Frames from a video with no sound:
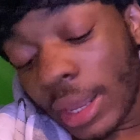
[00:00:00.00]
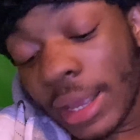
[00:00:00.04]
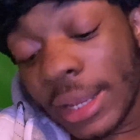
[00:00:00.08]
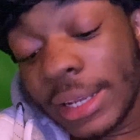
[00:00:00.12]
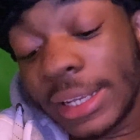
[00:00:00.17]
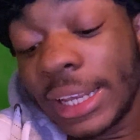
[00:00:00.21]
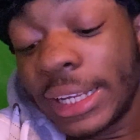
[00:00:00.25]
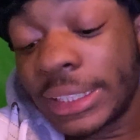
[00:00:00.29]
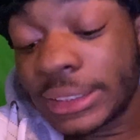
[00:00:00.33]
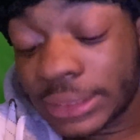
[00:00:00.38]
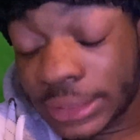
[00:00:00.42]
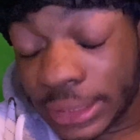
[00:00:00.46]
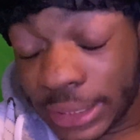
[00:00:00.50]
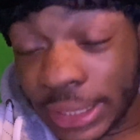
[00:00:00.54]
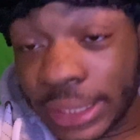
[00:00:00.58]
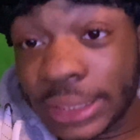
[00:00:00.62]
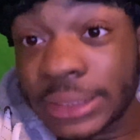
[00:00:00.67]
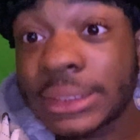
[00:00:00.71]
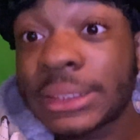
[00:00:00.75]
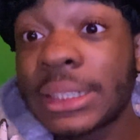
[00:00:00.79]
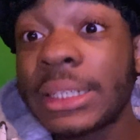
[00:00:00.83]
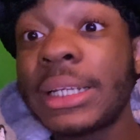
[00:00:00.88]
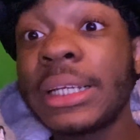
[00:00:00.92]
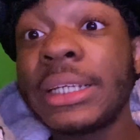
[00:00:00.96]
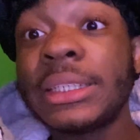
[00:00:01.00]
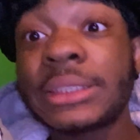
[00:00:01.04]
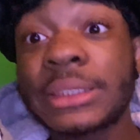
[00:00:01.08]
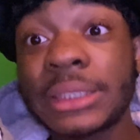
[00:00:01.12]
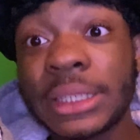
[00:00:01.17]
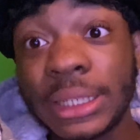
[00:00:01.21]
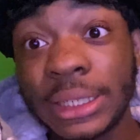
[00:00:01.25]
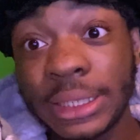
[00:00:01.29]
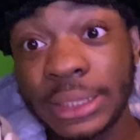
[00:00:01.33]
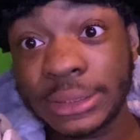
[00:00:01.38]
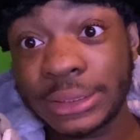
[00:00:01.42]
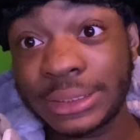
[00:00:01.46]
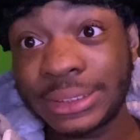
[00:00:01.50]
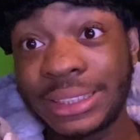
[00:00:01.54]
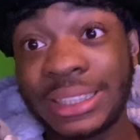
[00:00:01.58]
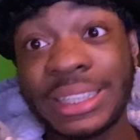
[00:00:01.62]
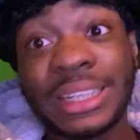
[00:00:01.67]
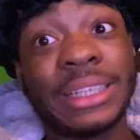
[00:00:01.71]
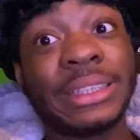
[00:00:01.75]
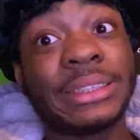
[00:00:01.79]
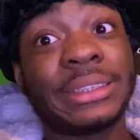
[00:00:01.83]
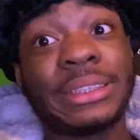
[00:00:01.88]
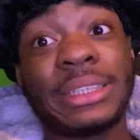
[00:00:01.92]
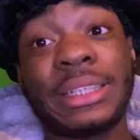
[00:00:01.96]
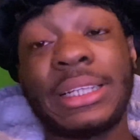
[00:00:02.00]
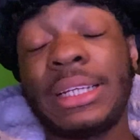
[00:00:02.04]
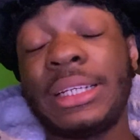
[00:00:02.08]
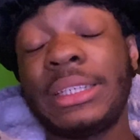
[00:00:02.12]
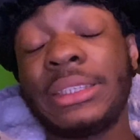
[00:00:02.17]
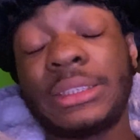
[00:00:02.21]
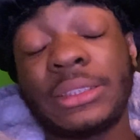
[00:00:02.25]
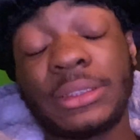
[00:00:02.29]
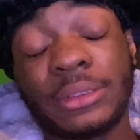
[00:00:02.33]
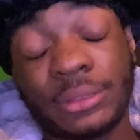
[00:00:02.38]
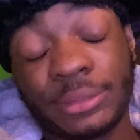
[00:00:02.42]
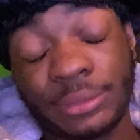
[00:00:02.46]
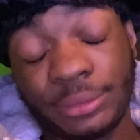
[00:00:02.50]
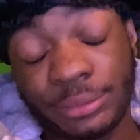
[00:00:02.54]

Listen, listen, listen, listen, listen, listen.